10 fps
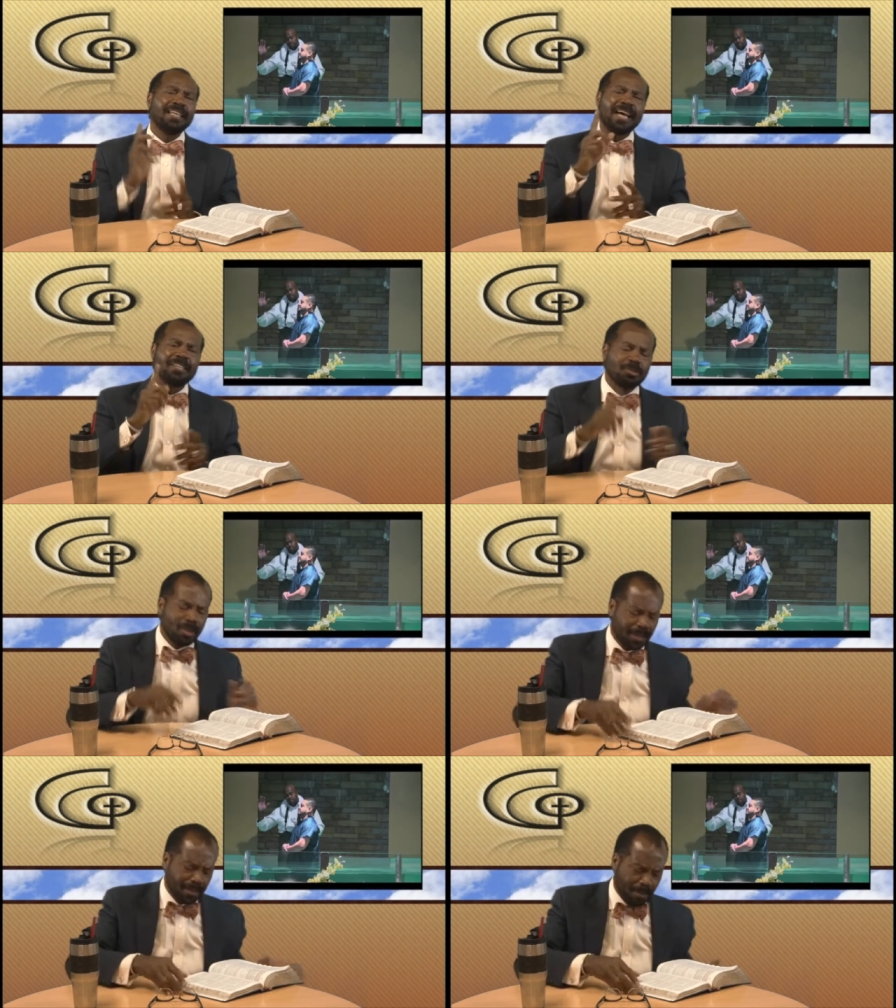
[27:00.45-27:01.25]
That's
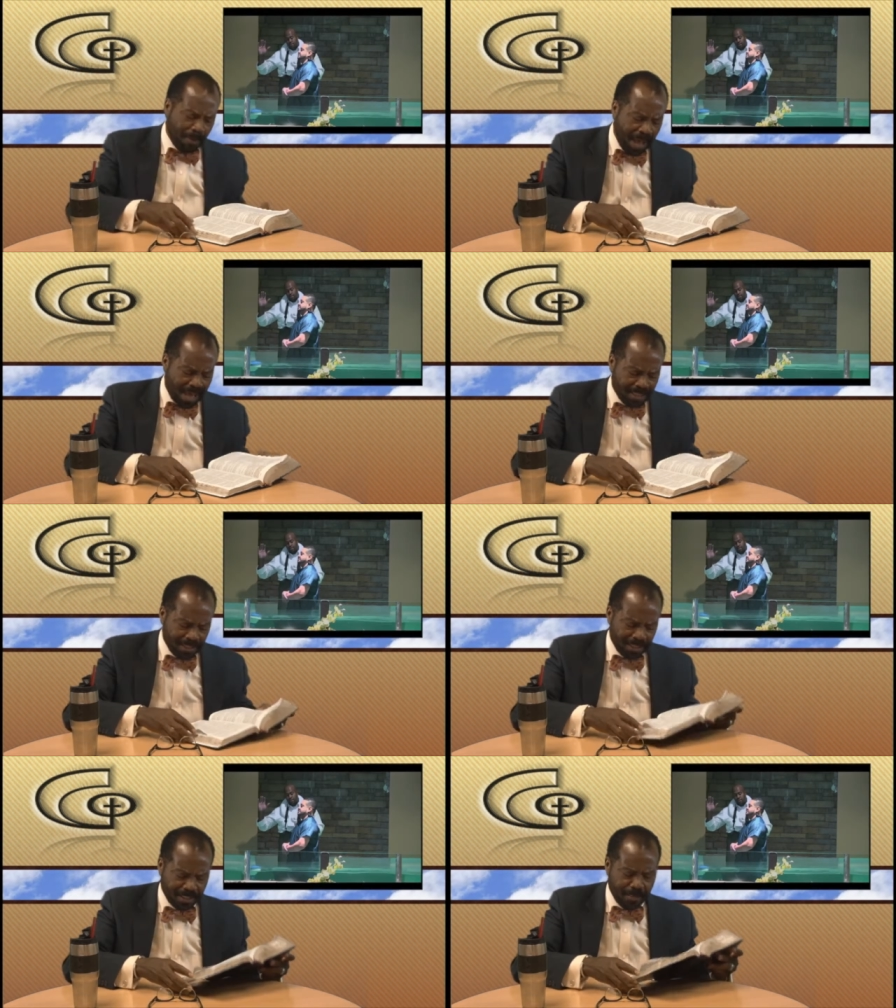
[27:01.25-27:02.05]
what the
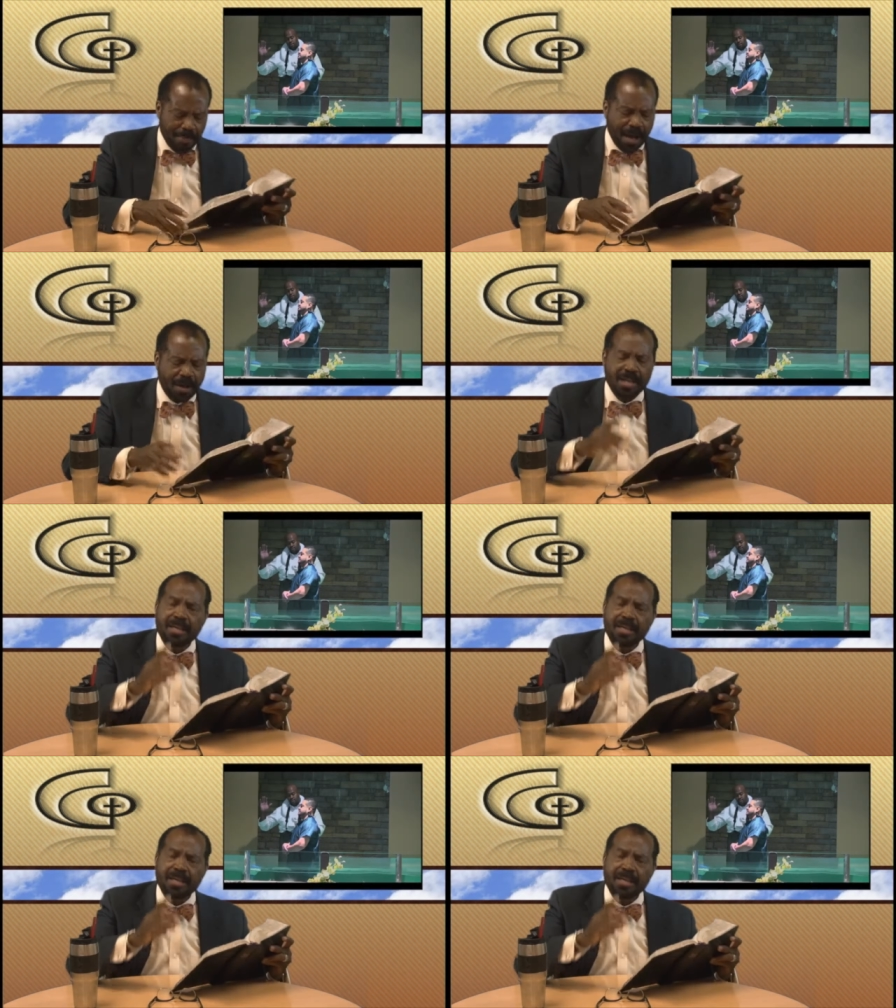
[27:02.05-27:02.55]
passage is about